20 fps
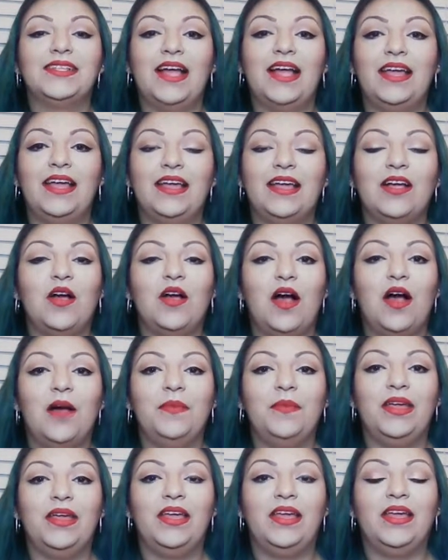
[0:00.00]
Please like
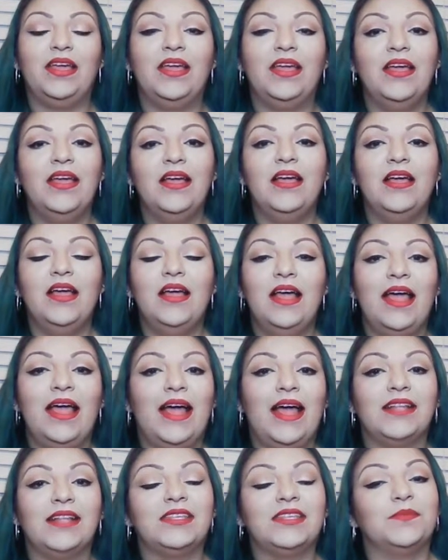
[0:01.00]
and comment
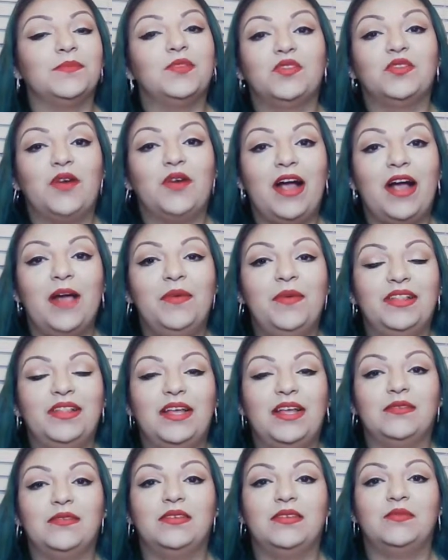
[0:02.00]
and
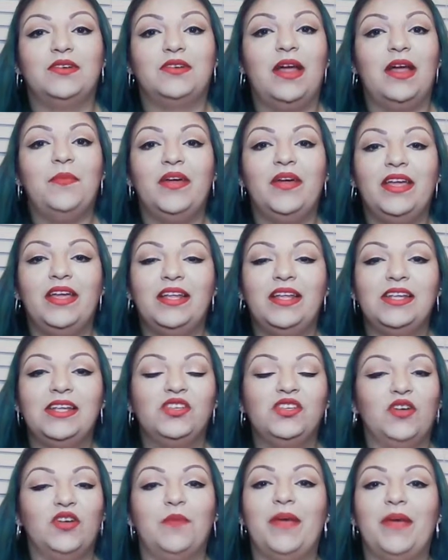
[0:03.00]
subscribe. Hit that subscribe
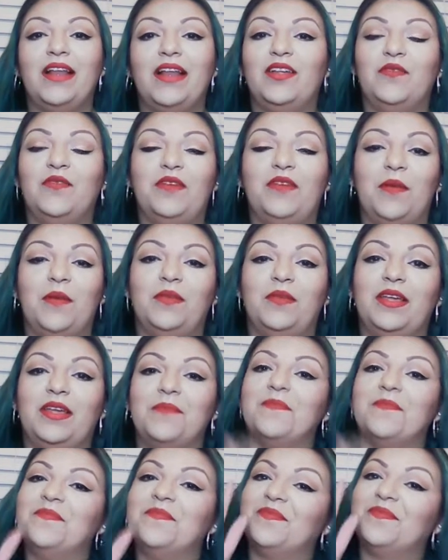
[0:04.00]
button and join my little
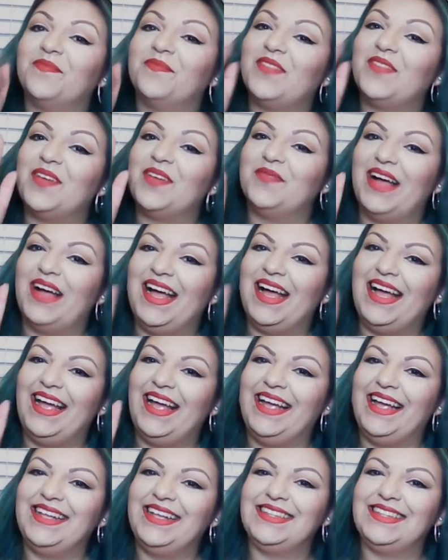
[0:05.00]
family.
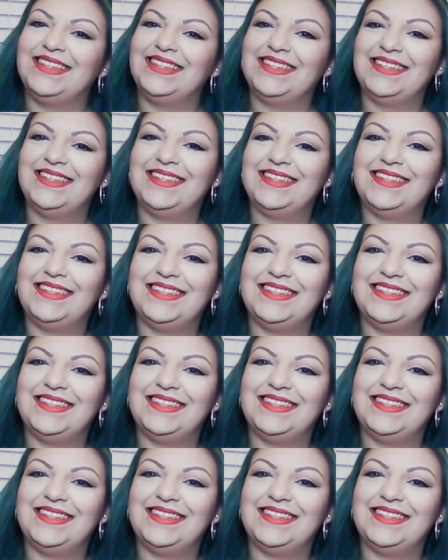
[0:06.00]
Bye.